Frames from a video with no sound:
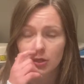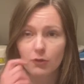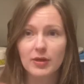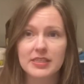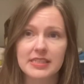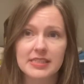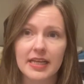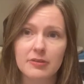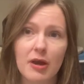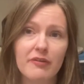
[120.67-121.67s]
sort of quick
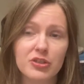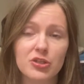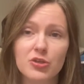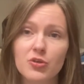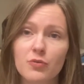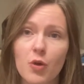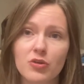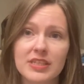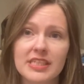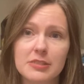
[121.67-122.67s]
detailer rather than another
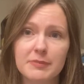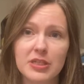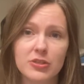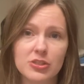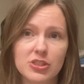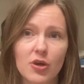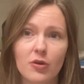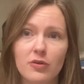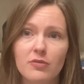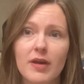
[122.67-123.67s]
one is because
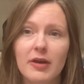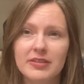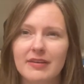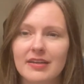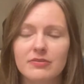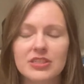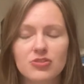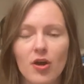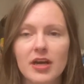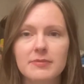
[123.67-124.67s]
of how they kind of
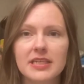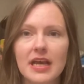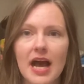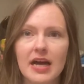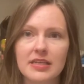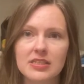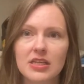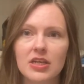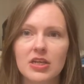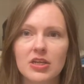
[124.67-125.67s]
described it as
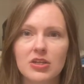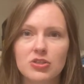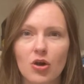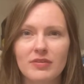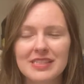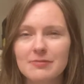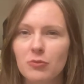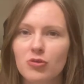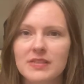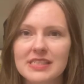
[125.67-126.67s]
sort of
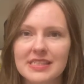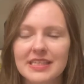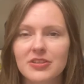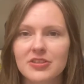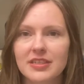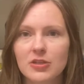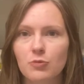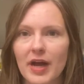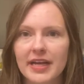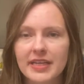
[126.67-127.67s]
more of a sealant in a
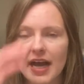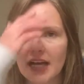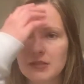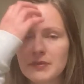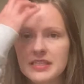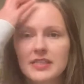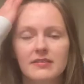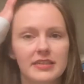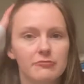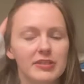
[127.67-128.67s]
way, and
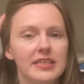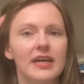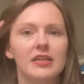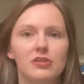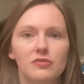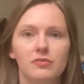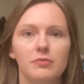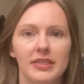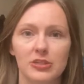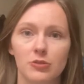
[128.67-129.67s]
basically really kind of
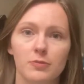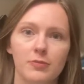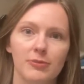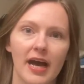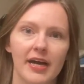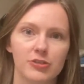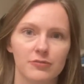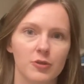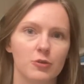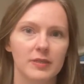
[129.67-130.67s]
played up the
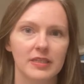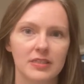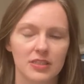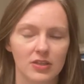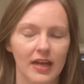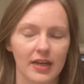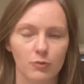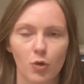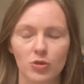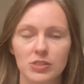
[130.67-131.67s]
hydrophobics and that kind
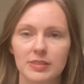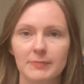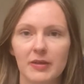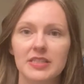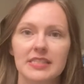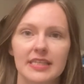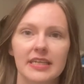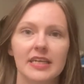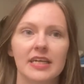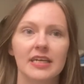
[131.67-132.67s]
of water
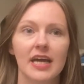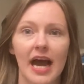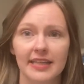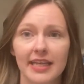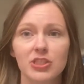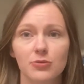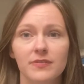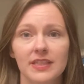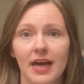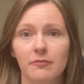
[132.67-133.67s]
repellency. And that is
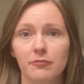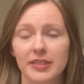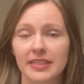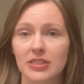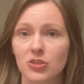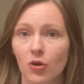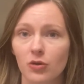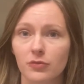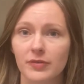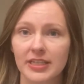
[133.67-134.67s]
something that I'm really sort
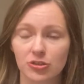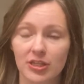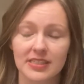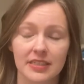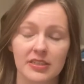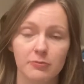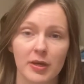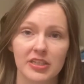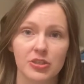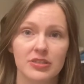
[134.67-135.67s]
of interested in
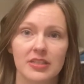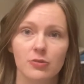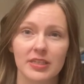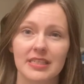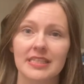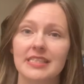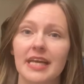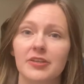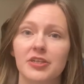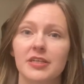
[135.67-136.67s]
when using a quick
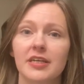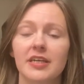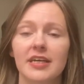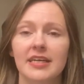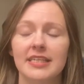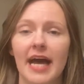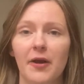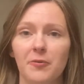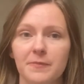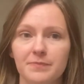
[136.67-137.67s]
detailer.
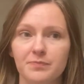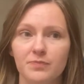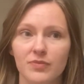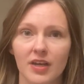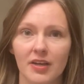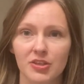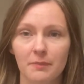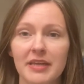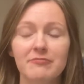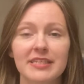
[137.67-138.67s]
Now, the
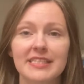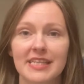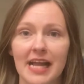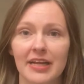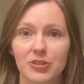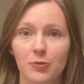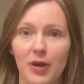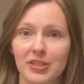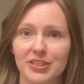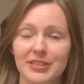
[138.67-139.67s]
main reason I don't
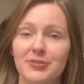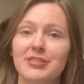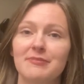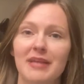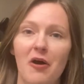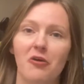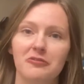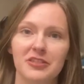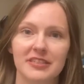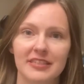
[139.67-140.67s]
actually use them that
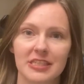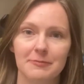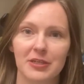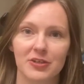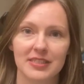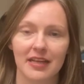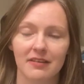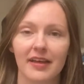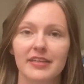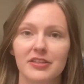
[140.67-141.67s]
often is because I
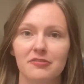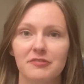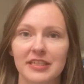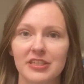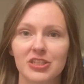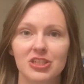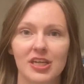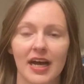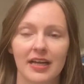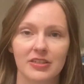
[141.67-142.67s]
like the finish
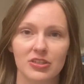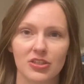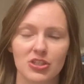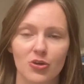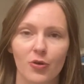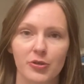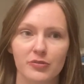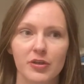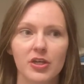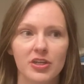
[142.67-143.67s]
and the sort
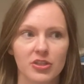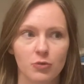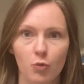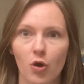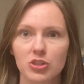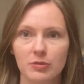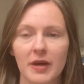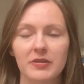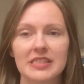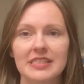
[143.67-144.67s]
of the water
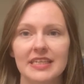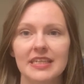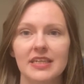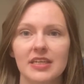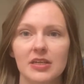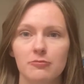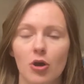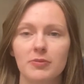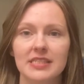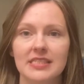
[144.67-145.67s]
repellency
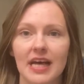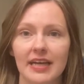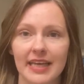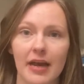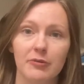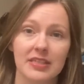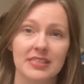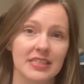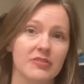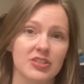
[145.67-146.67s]
properties that I get with the
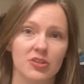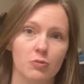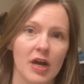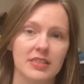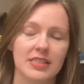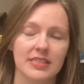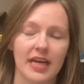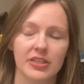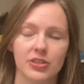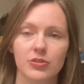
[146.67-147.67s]
sealants and the waxes that
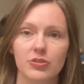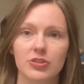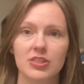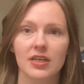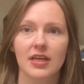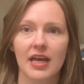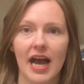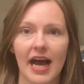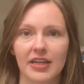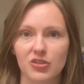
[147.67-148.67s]
I use.
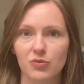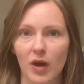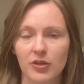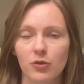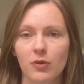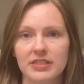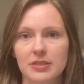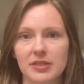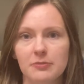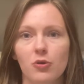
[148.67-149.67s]
And I know
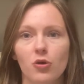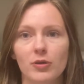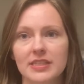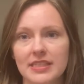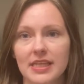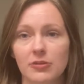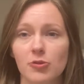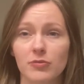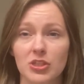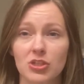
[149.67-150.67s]
obviously when you put a quick detailer
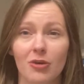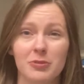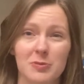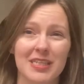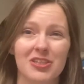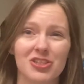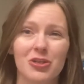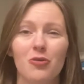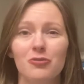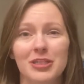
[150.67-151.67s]
over the top, you're essentially
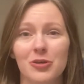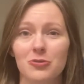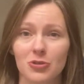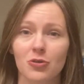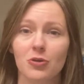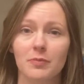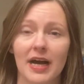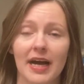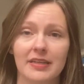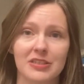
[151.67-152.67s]
covering those up,
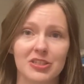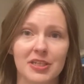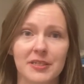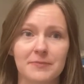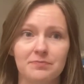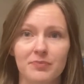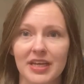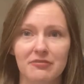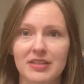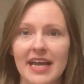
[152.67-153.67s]
and
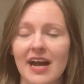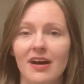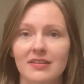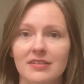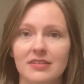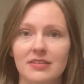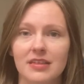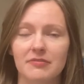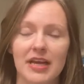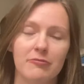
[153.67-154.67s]
if
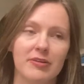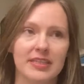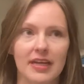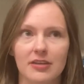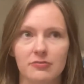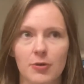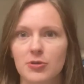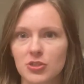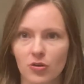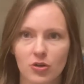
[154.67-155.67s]
they're really kind of
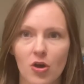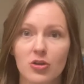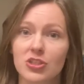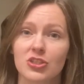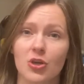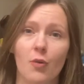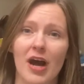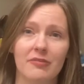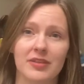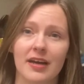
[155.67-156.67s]
focused on gloss and don't
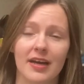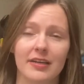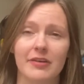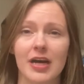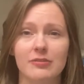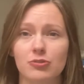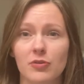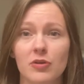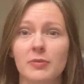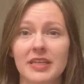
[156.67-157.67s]
have that kind of
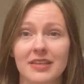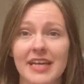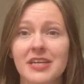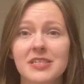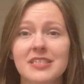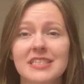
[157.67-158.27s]
hydrophobic layer,